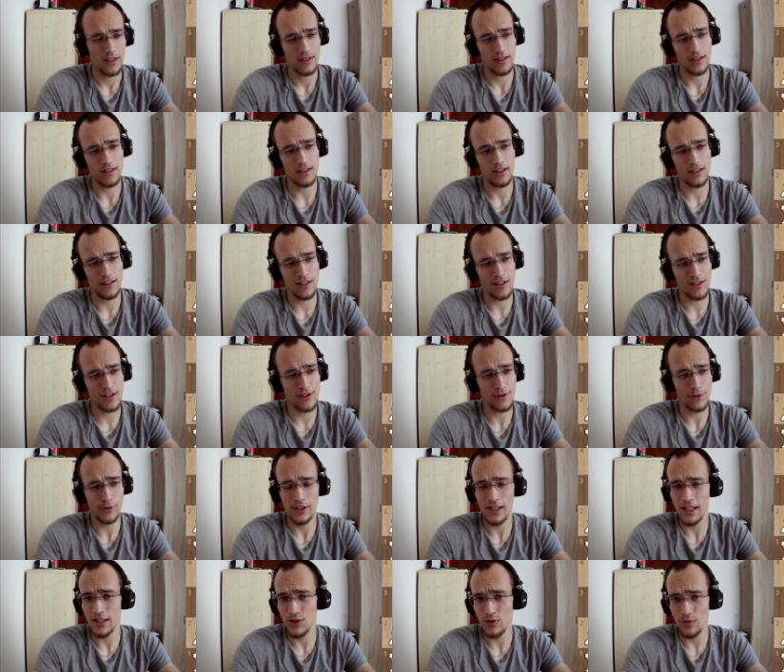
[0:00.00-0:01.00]
Uh, so
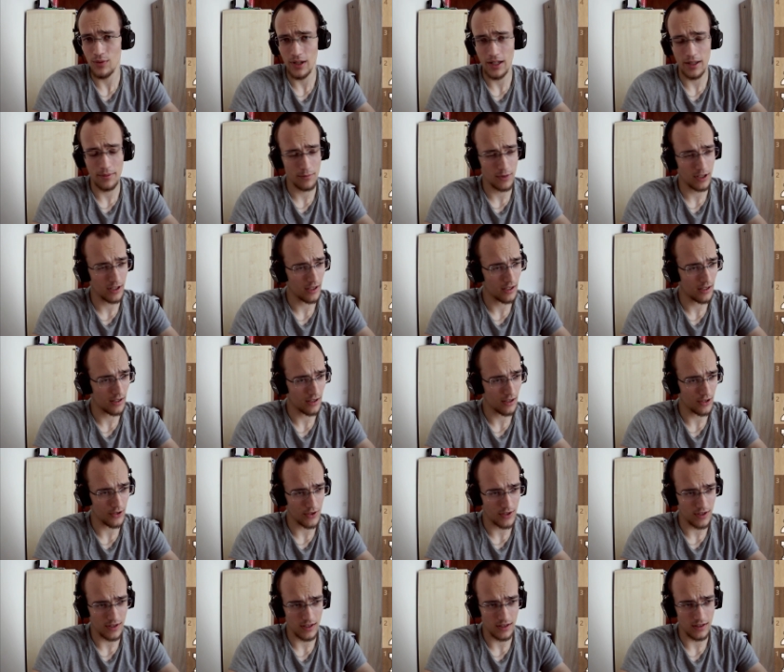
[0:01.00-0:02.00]
that's why I'm gonna
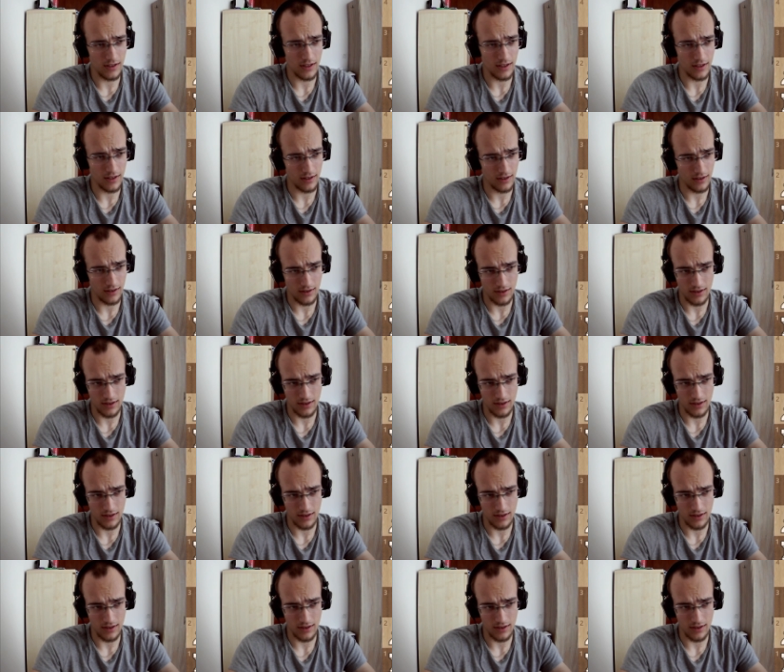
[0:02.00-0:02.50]
consider